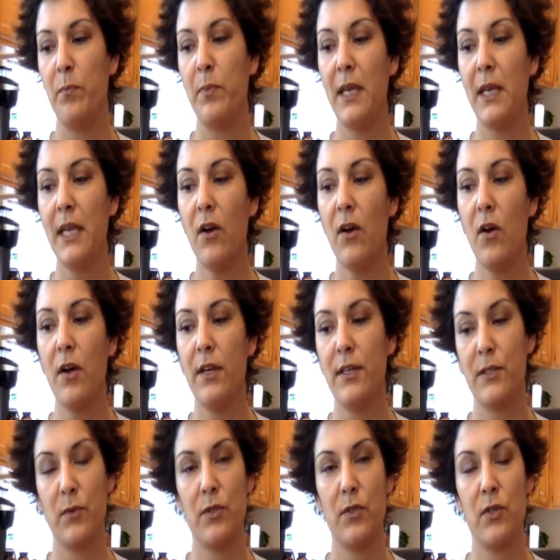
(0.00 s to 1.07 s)
Be
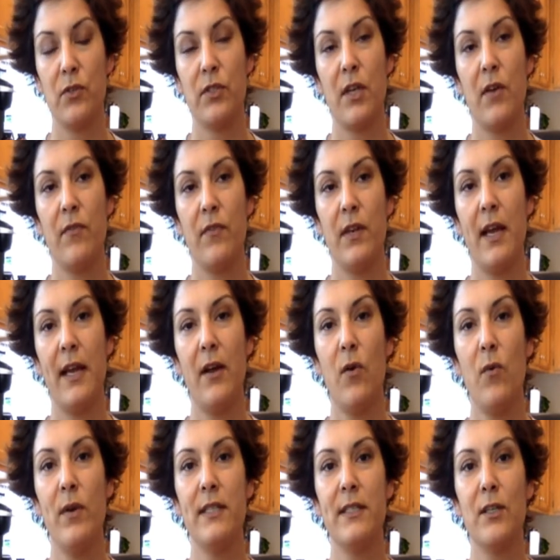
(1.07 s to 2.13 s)
honest with yourself. And I
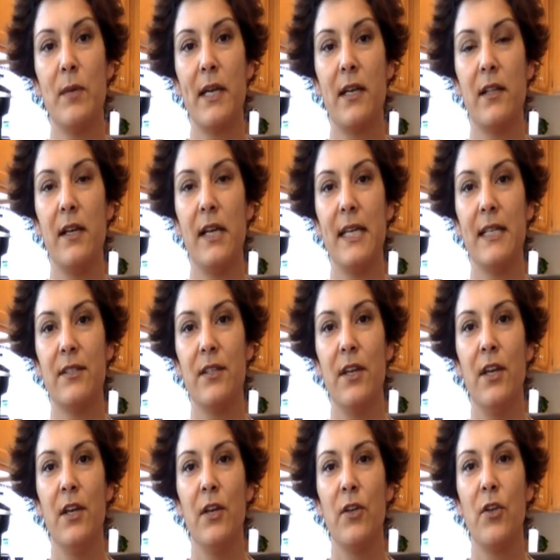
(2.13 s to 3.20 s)
always tell my clients,
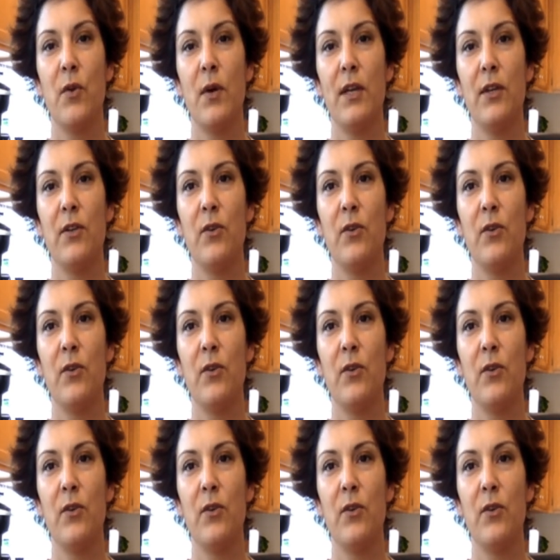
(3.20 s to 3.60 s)
you know what?